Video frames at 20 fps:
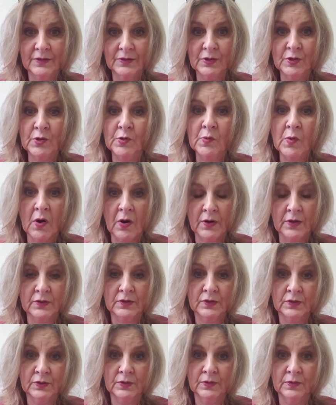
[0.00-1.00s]
You are
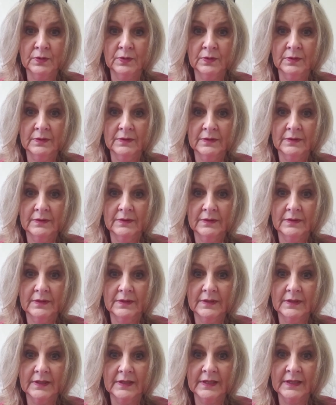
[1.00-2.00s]
to
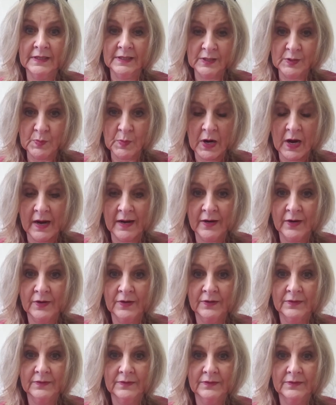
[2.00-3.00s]

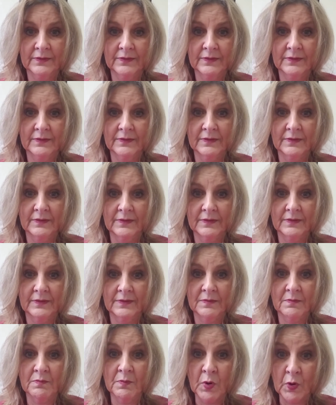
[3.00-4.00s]
inspire,
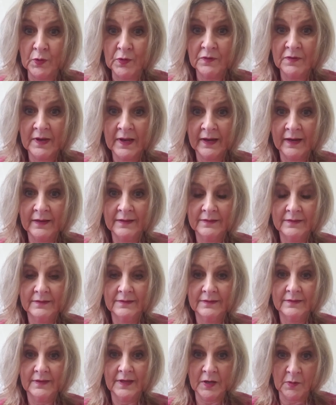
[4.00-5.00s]
motivate,
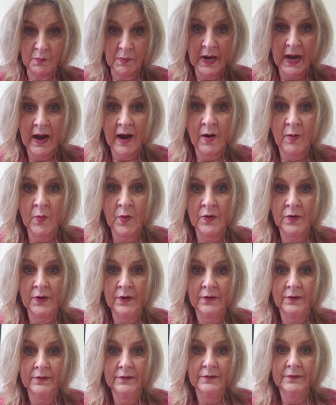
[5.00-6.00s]
empower,
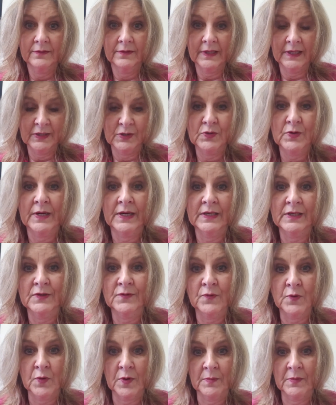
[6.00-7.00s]
and
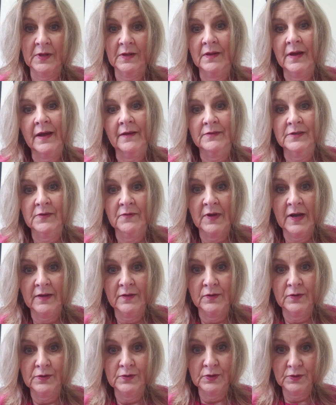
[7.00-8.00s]
transform the lives of
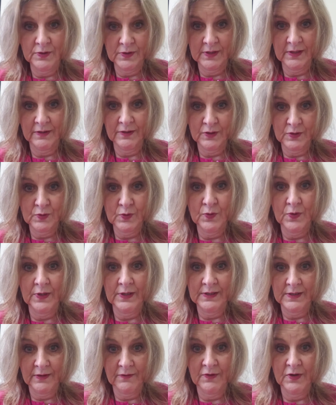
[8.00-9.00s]
others using the
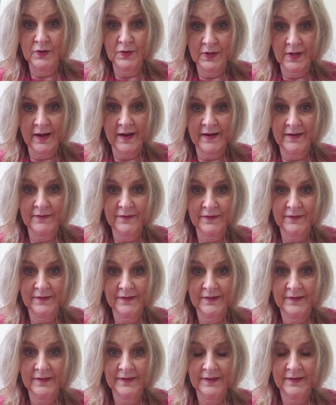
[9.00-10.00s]
stories of your life.
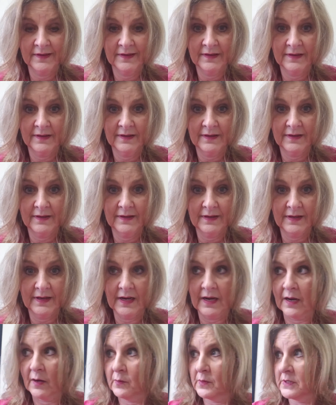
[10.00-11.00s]

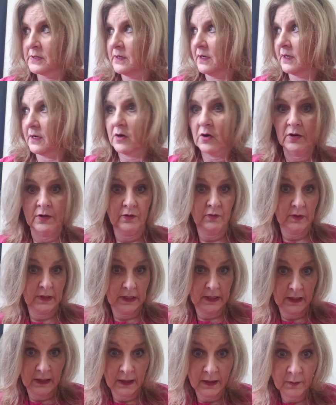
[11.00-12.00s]
And I was like, are you
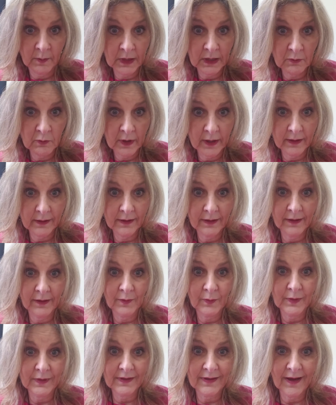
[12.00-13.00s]
kidding me right
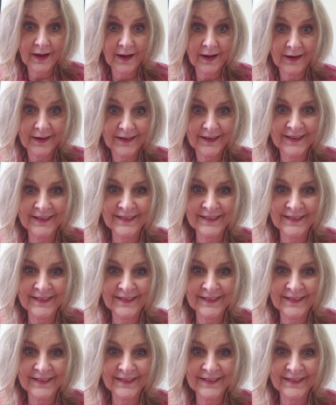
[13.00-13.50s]
now with that?